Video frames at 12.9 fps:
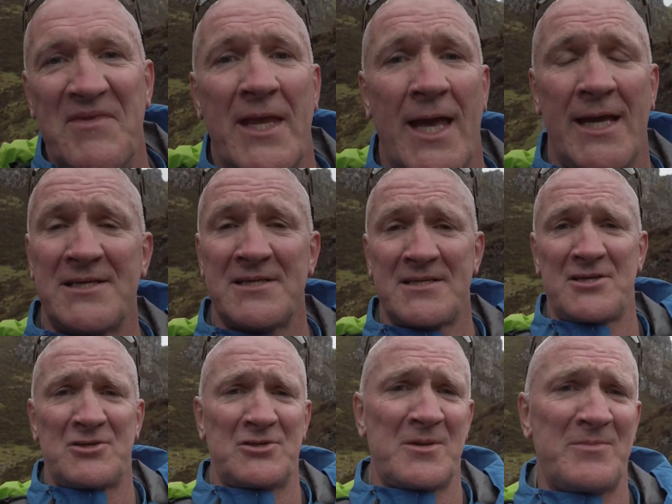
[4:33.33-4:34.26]
Yeah, this is
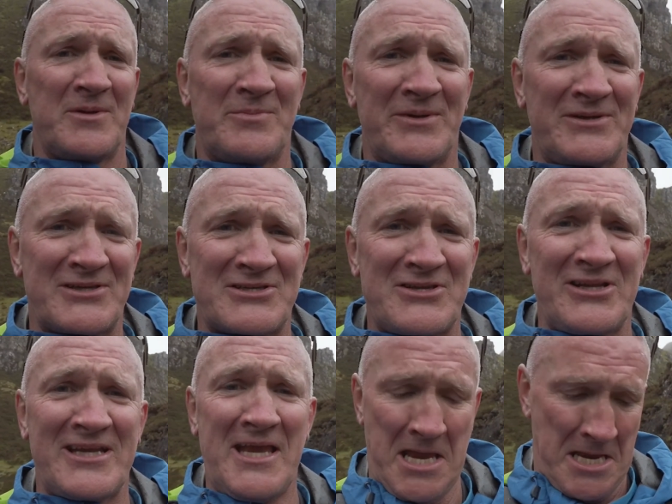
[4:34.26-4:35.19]
actually something pretty
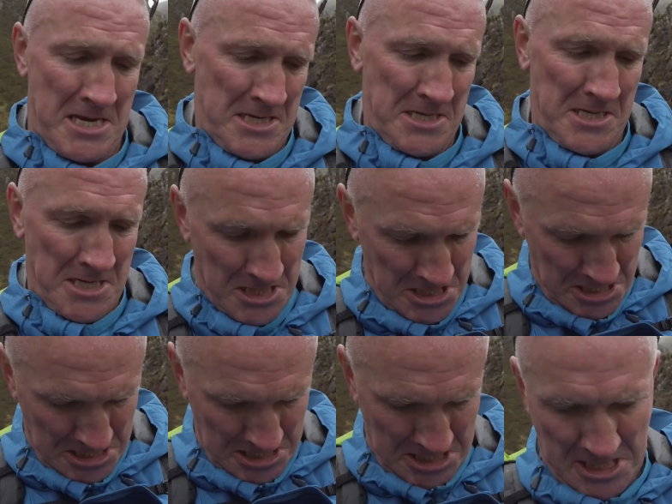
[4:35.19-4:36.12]
stunning,
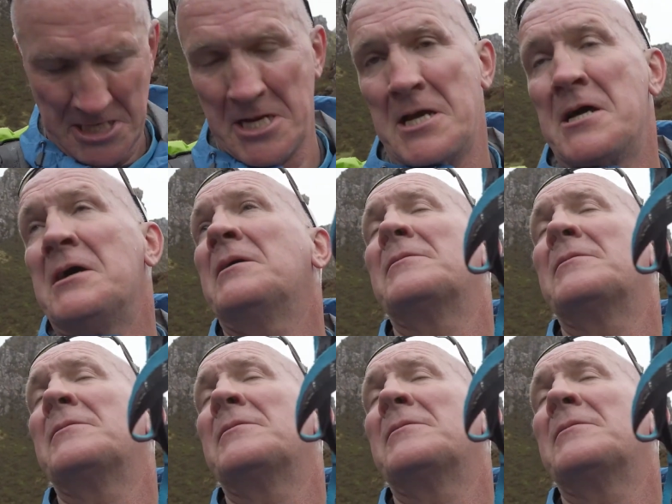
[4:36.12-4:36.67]
and uh,